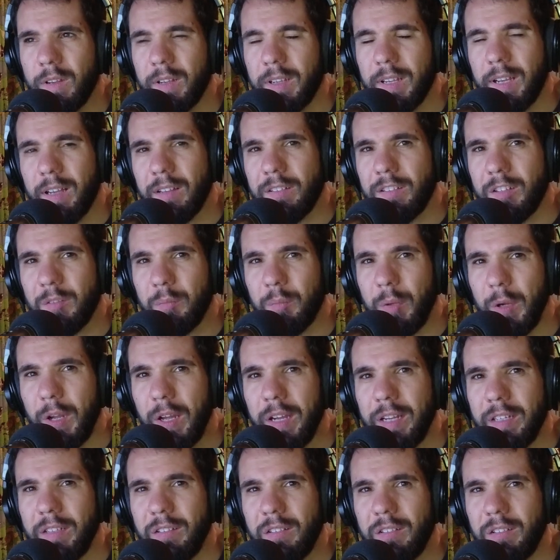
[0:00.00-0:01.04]
custom
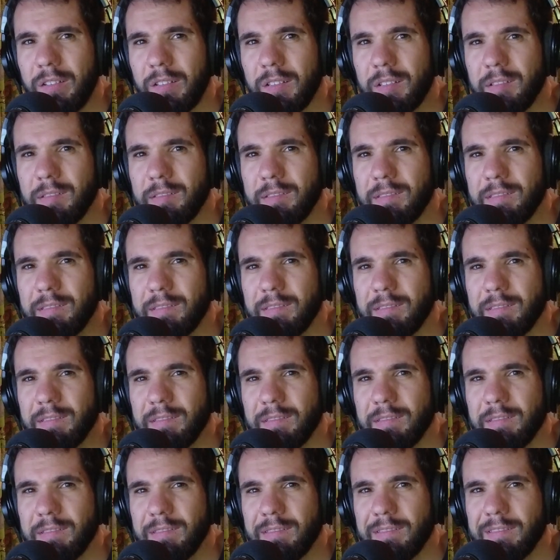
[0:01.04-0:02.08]
plates,
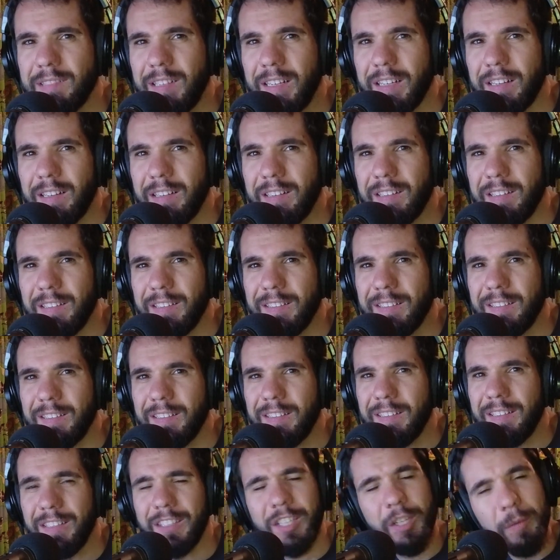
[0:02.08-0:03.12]
I don't know.
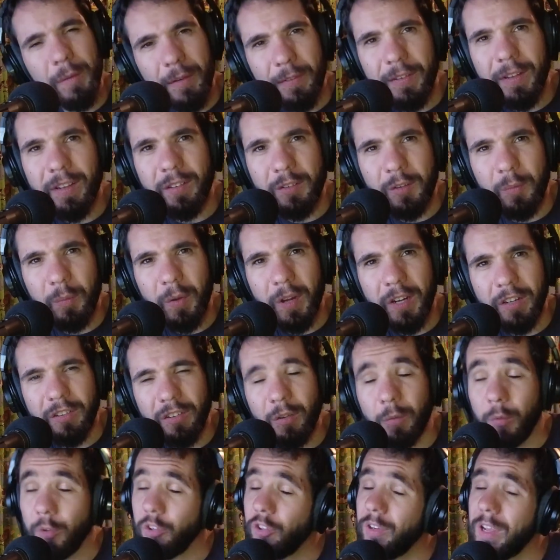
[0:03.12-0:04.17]
Do you have custom
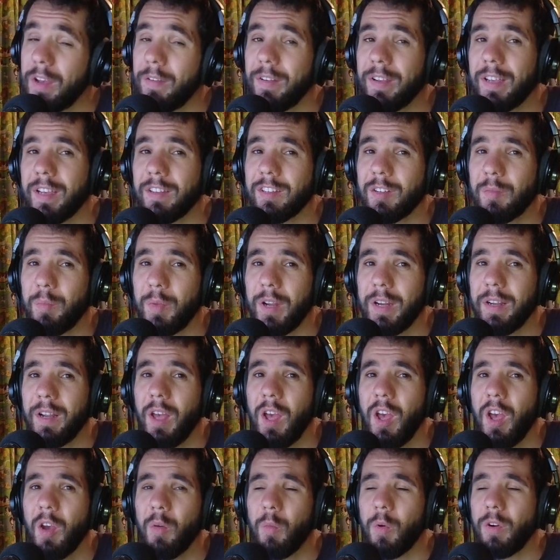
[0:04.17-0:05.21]
plates? Would you have a custom plate?
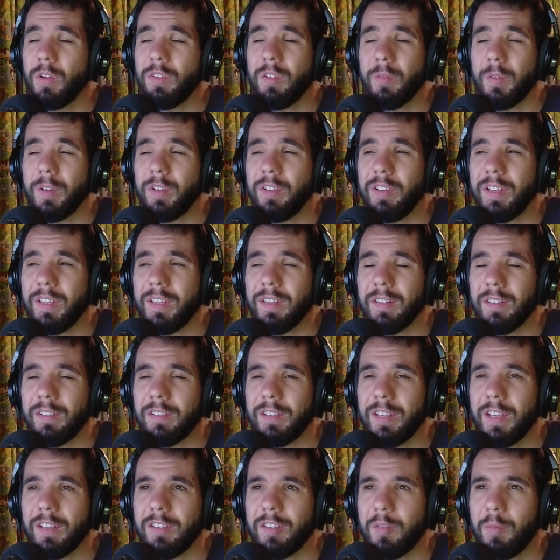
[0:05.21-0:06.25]
What is a ridiculous
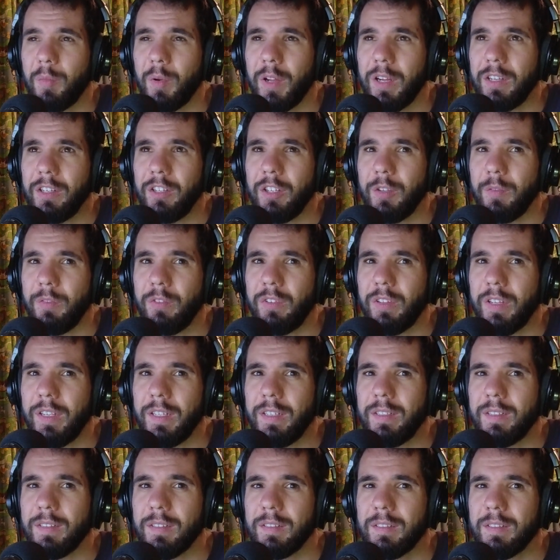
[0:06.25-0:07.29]
custom plate you've
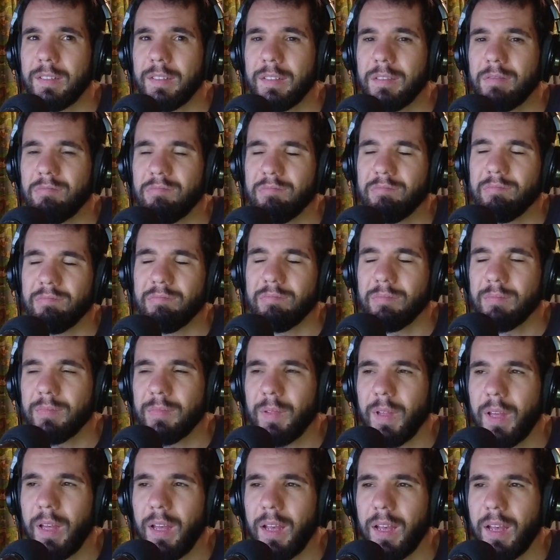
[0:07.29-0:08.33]
seen?
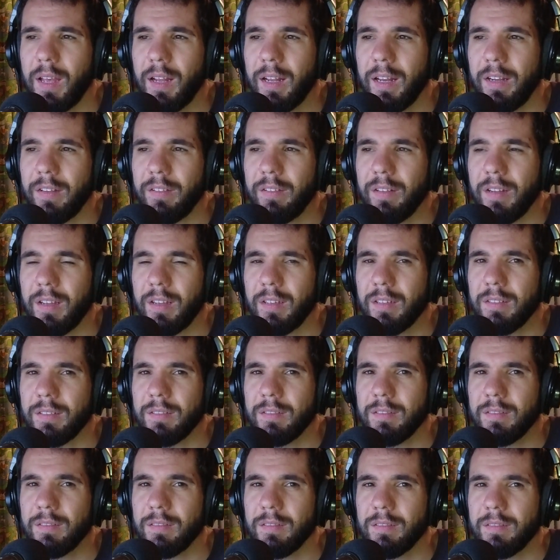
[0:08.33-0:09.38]
Let us know.
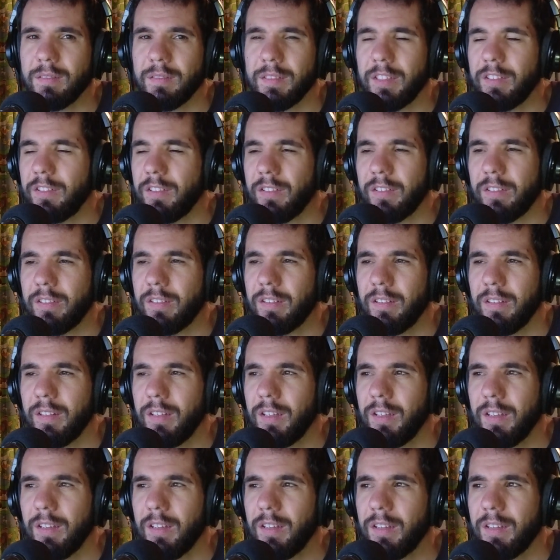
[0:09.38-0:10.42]
That's just
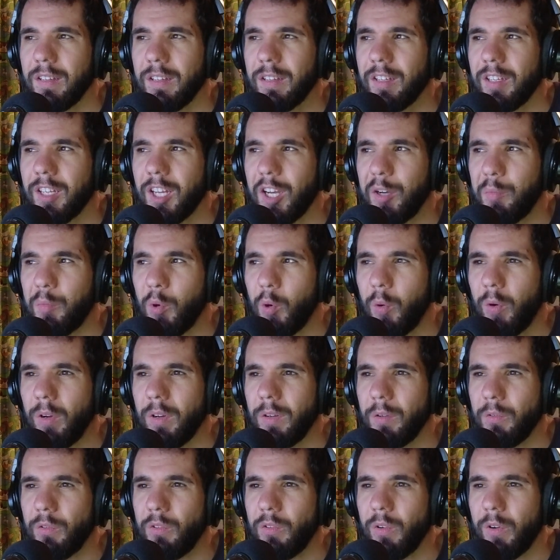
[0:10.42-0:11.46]
a boring
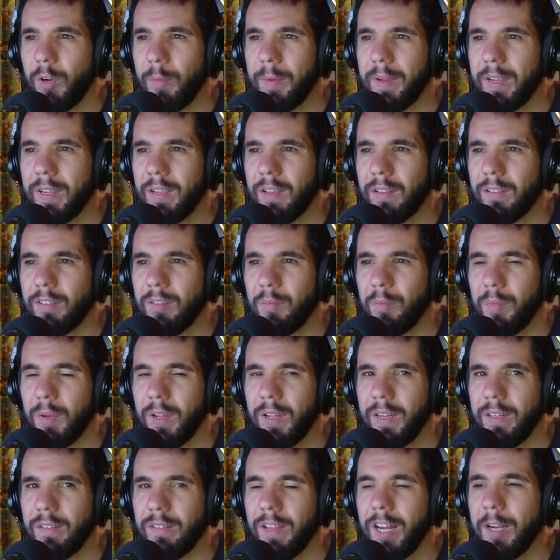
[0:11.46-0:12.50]
little story about custom
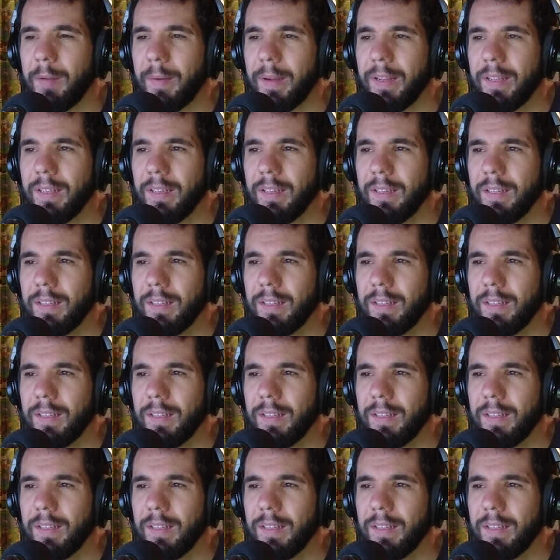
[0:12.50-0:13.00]
plates. Anyway,